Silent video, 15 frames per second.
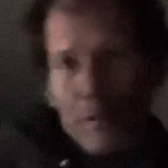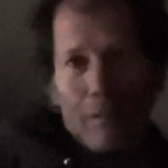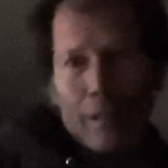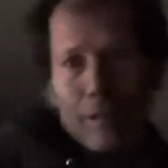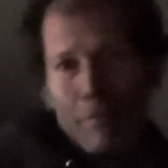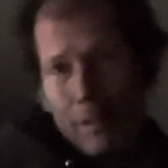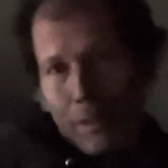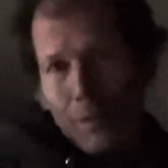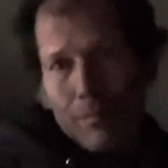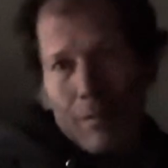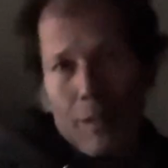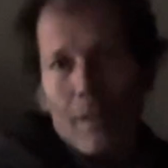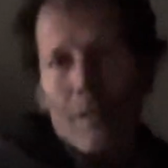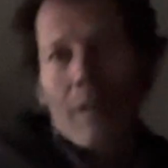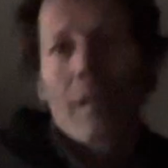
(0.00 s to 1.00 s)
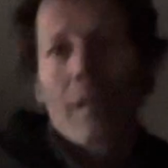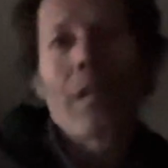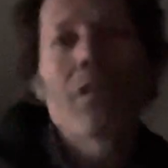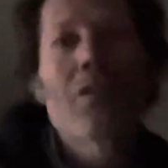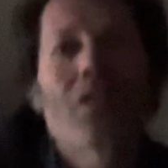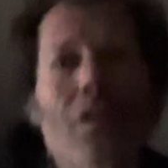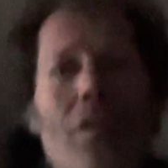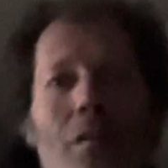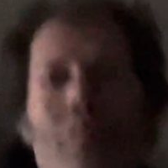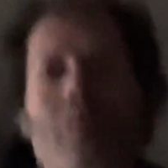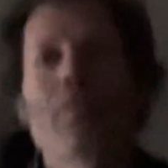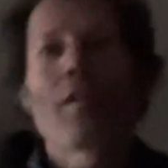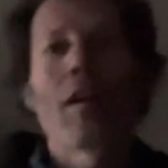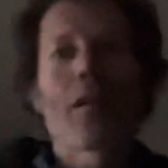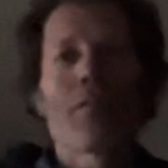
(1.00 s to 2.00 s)
and he's in
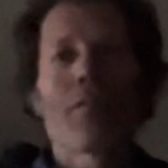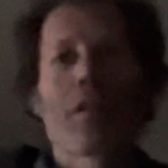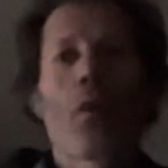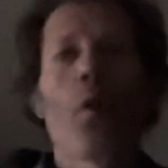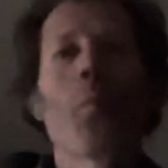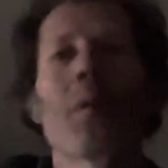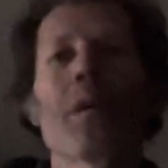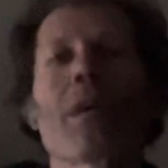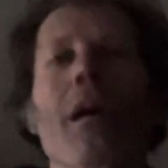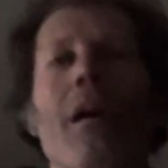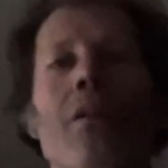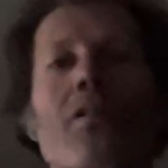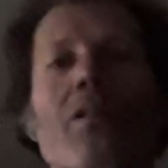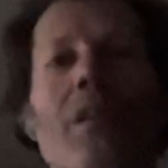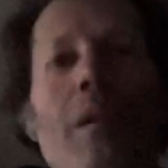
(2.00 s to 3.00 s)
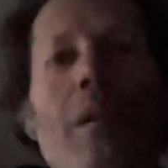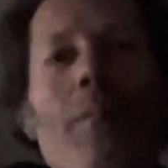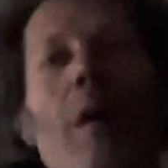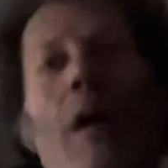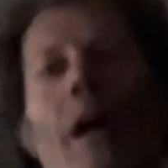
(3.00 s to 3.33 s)
front of an open coliseum,